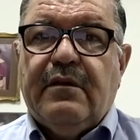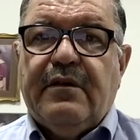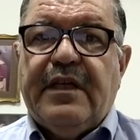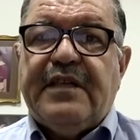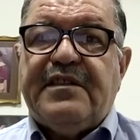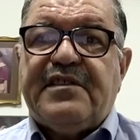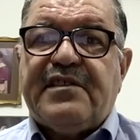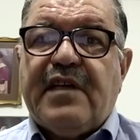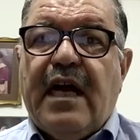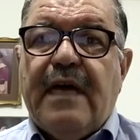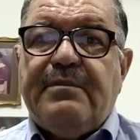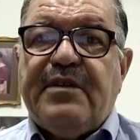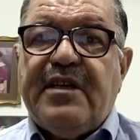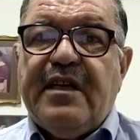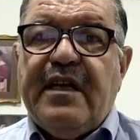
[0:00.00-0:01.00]
They
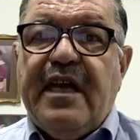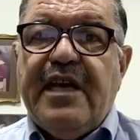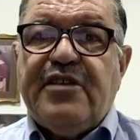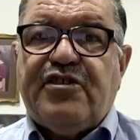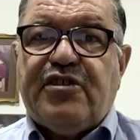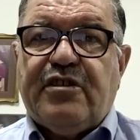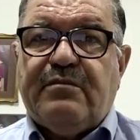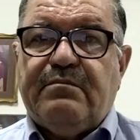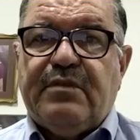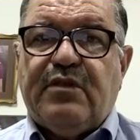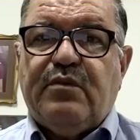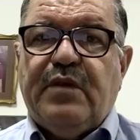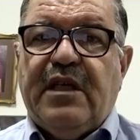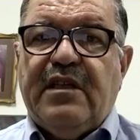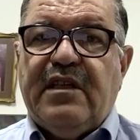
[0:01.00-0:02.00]
describe the relation
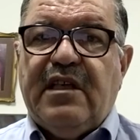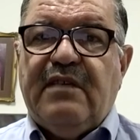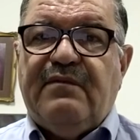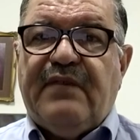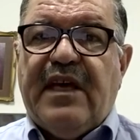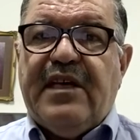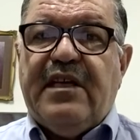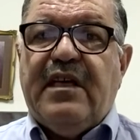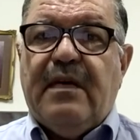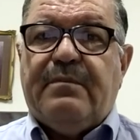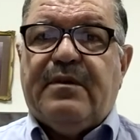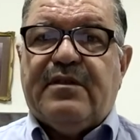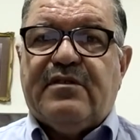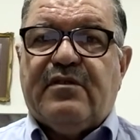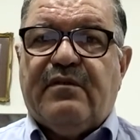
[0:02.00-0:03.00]
between the
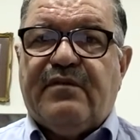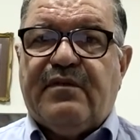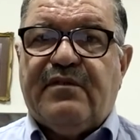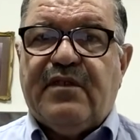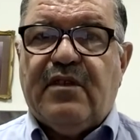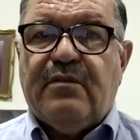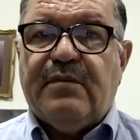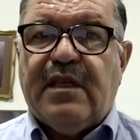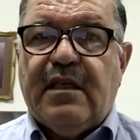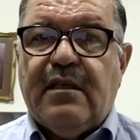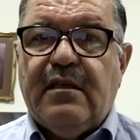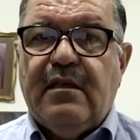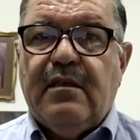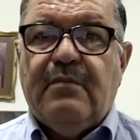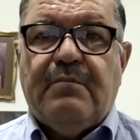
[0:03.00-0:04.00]
variables of the phenomena,
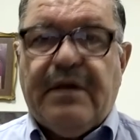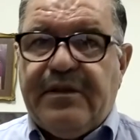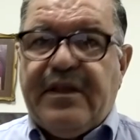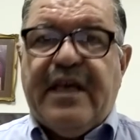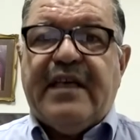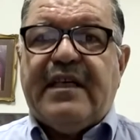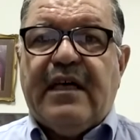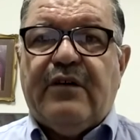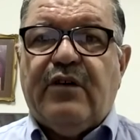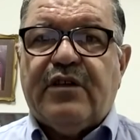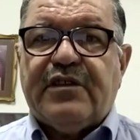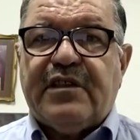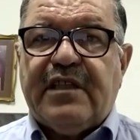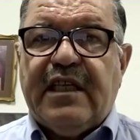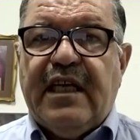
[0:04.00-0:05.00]
but they
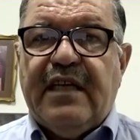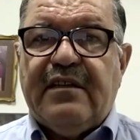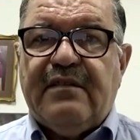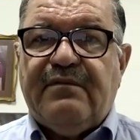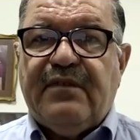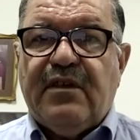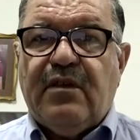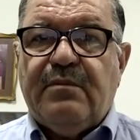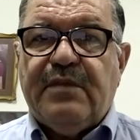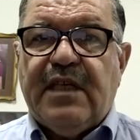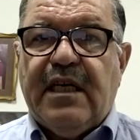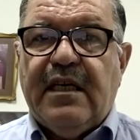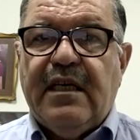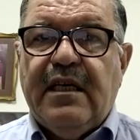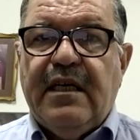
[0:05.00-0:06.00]
cannot create the
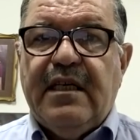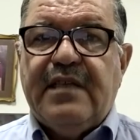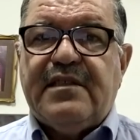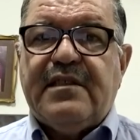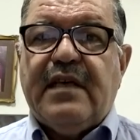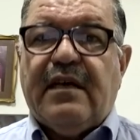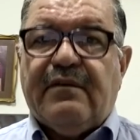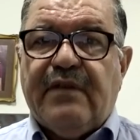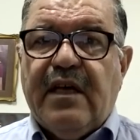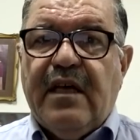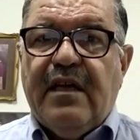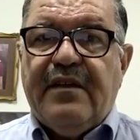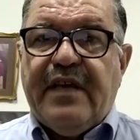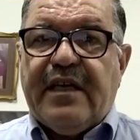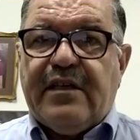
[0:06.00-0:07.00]
phenomena itself.
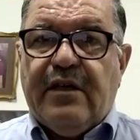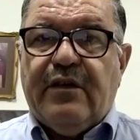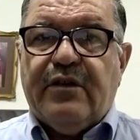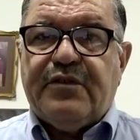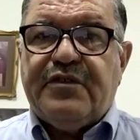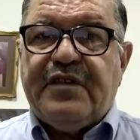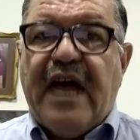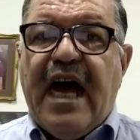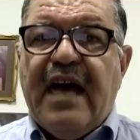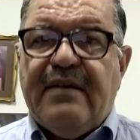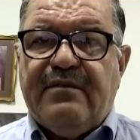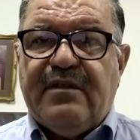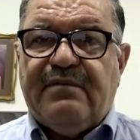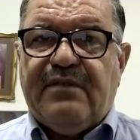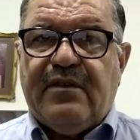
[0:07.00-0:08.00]
They cannot
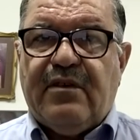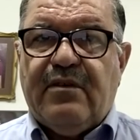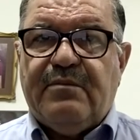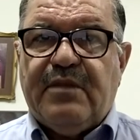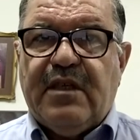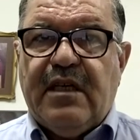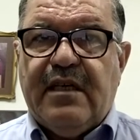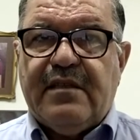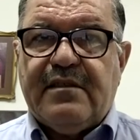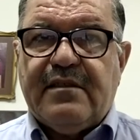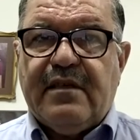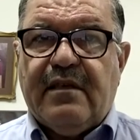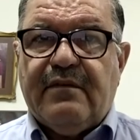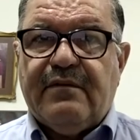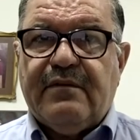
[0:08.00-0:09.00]
drive the phenomena
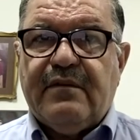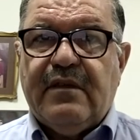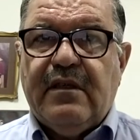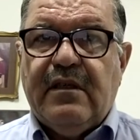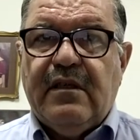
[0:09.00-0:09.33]
itself.